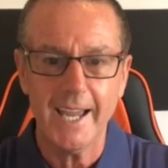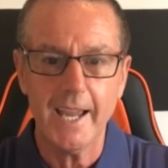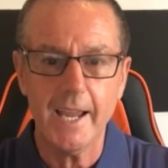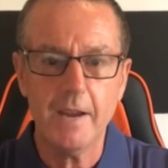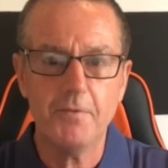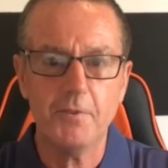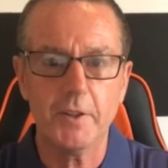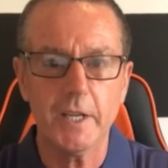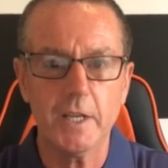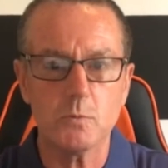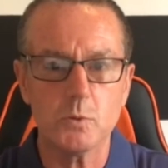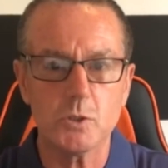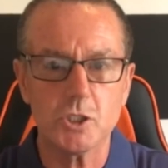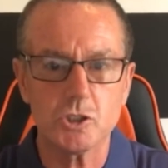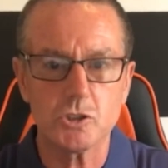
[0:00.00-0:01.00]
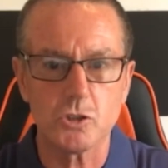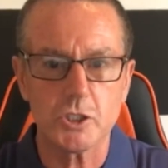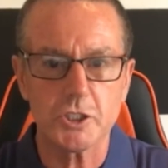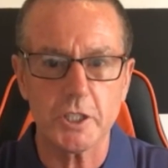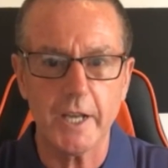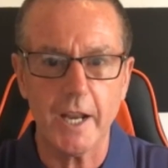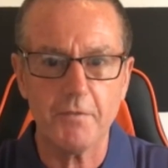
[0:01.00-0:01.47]
everything was
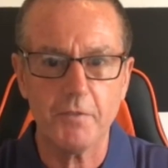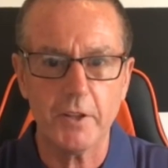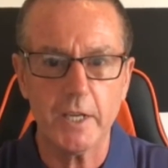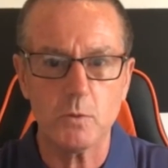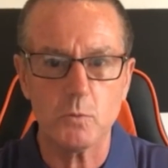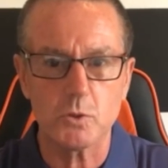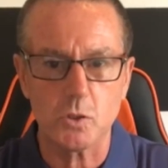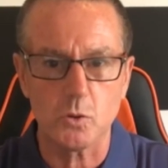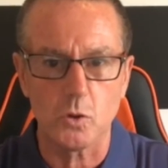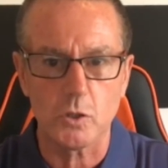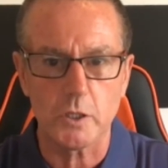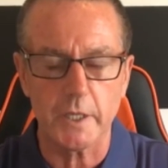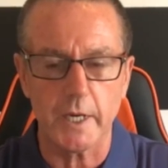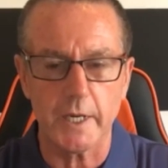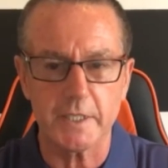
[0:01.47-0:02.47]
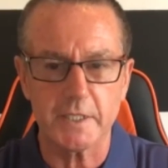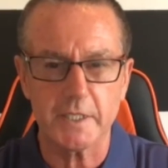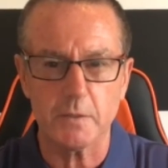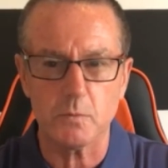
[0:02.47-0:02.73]
structured, everything was organised.